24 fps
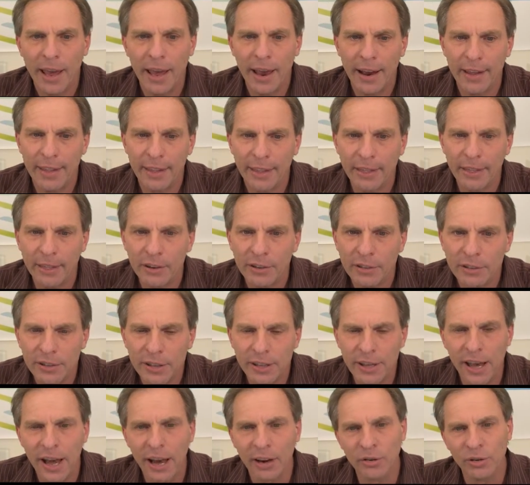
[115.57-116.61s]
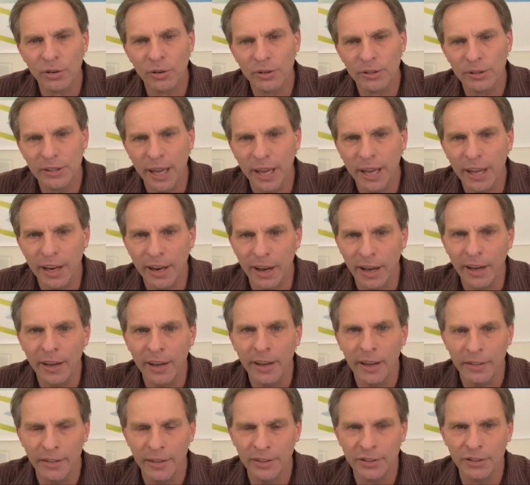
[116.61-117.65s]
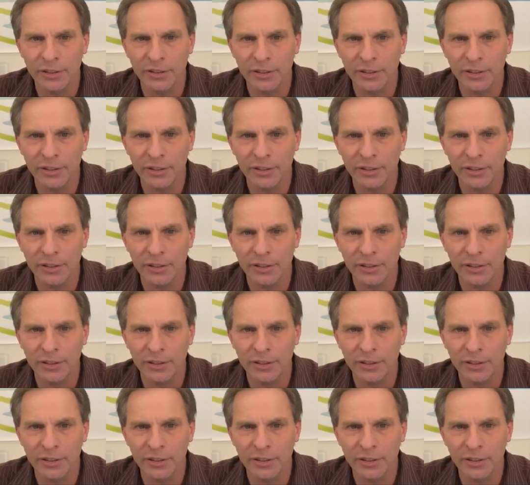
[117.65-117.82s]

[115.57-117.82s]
And then there's the actual data, and this